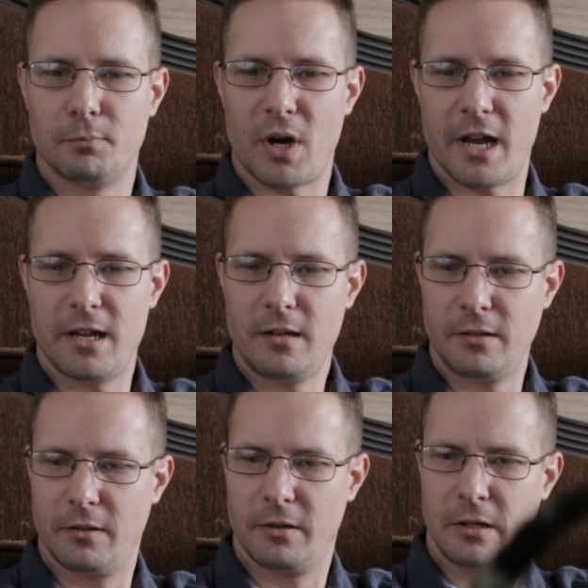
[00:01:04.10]
buy-in,
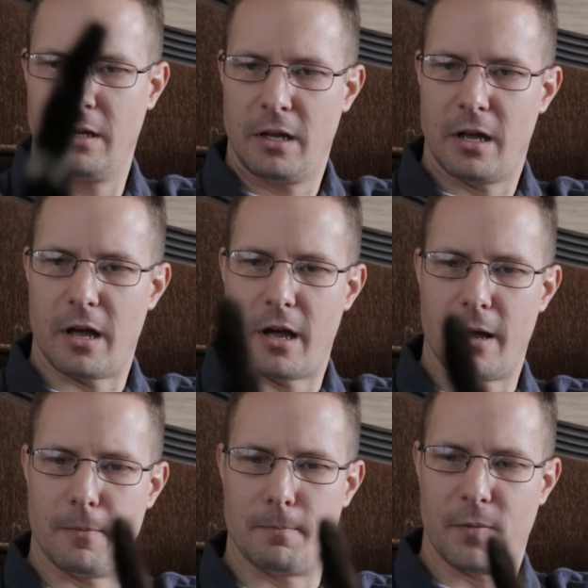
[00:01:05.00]

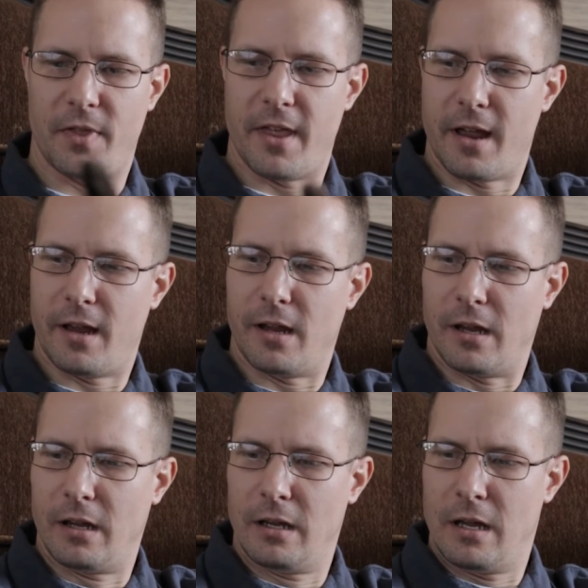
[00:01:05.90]
they
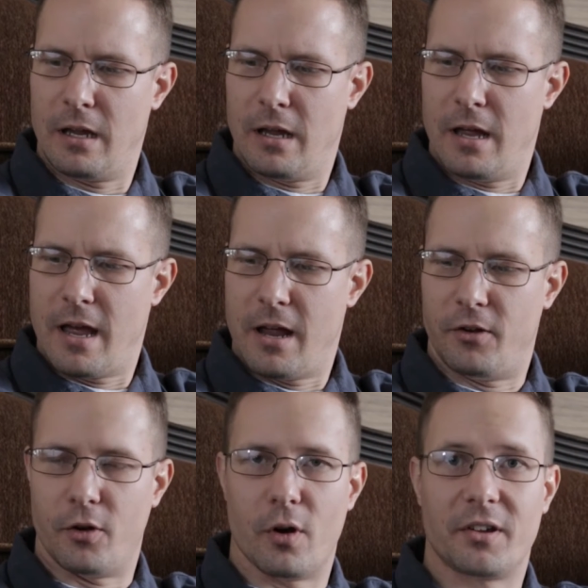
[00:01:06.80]

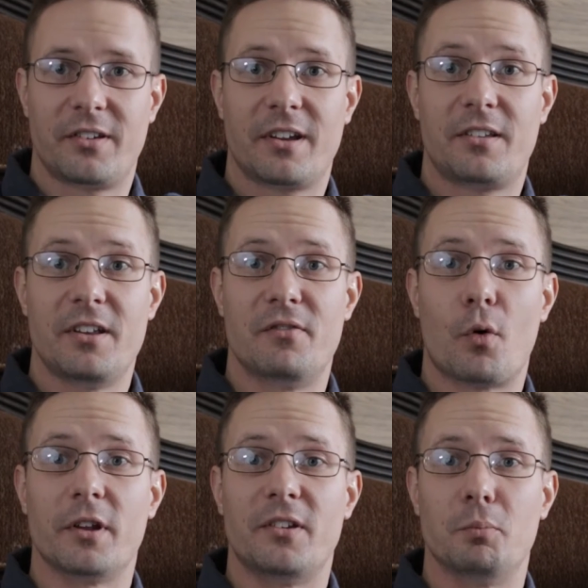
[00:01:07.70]
do a
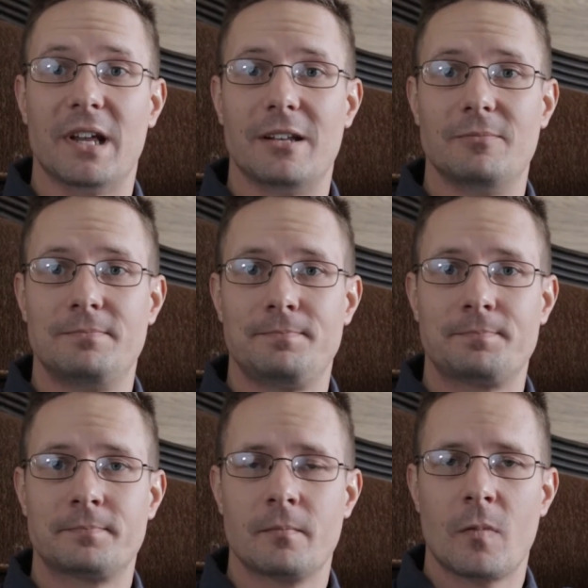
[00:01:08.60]
60-40 split.
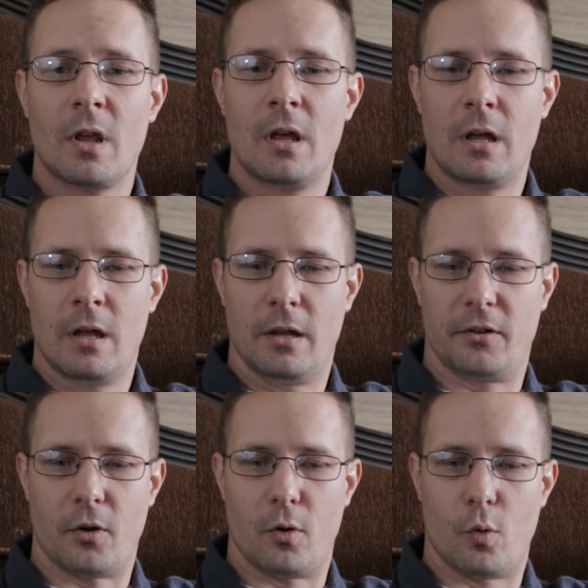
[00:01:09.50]

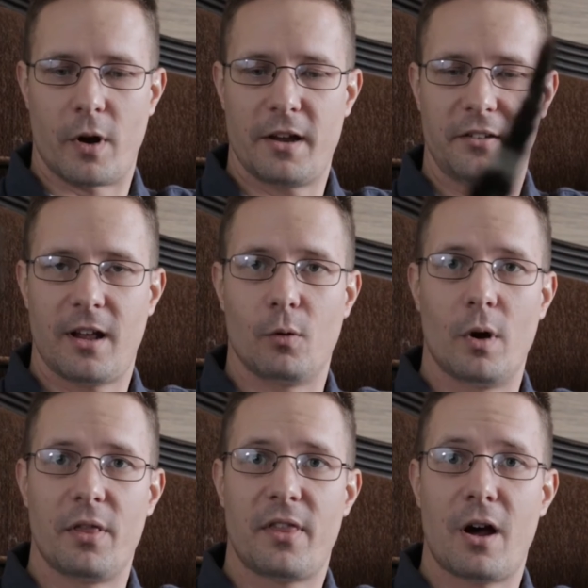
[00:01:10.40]
So when I sell a
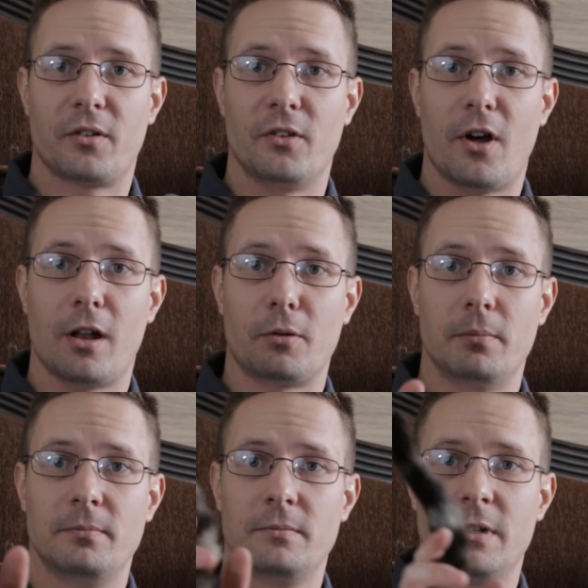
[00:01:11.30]
$1,000
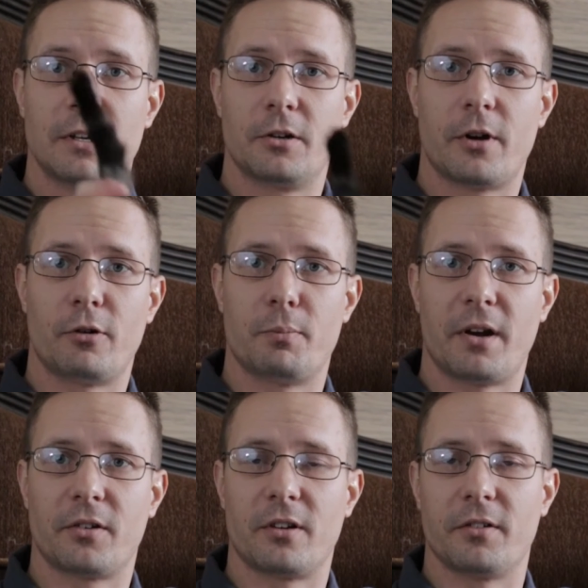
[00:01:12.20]
credit repair
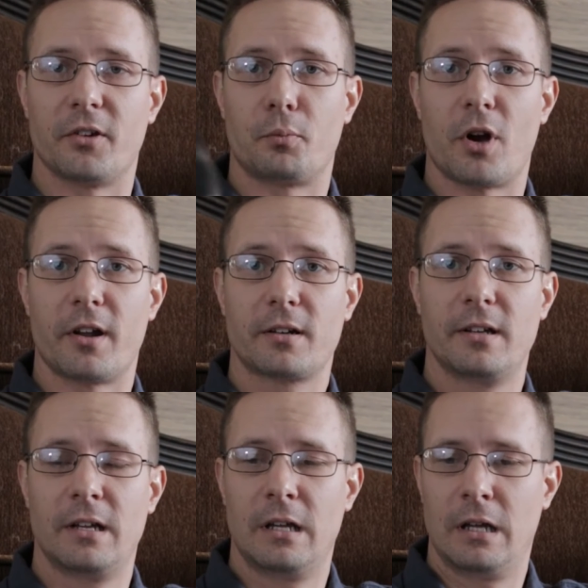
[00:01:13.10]
services product,
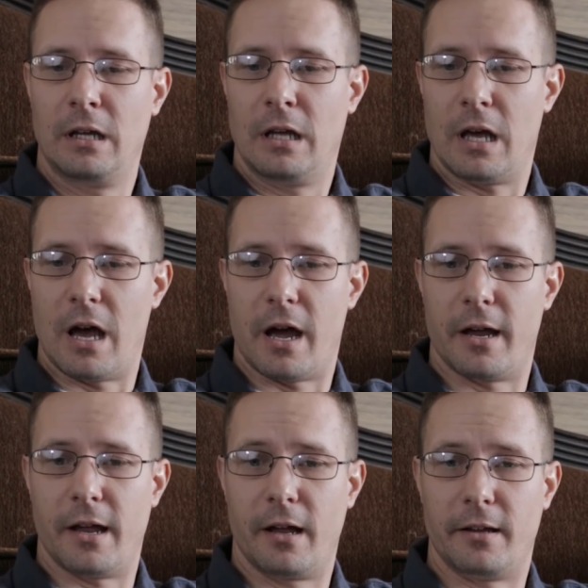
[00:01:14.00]

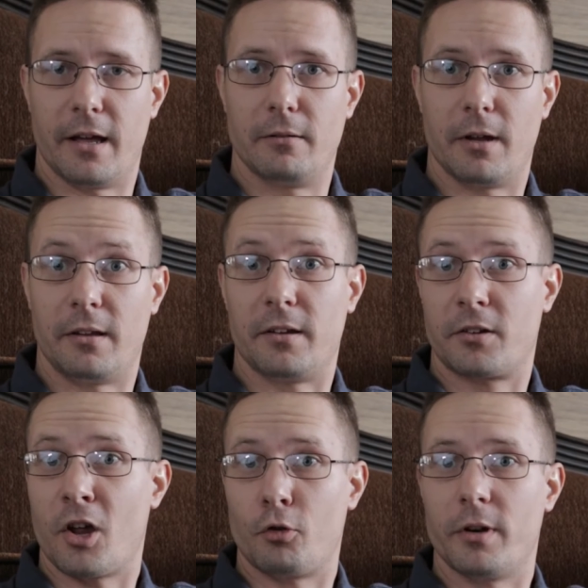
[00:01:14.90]
I get a
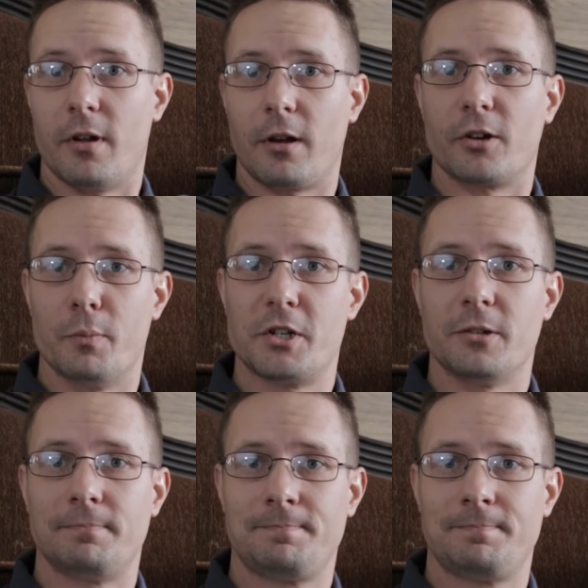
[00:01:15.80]
$600 commission.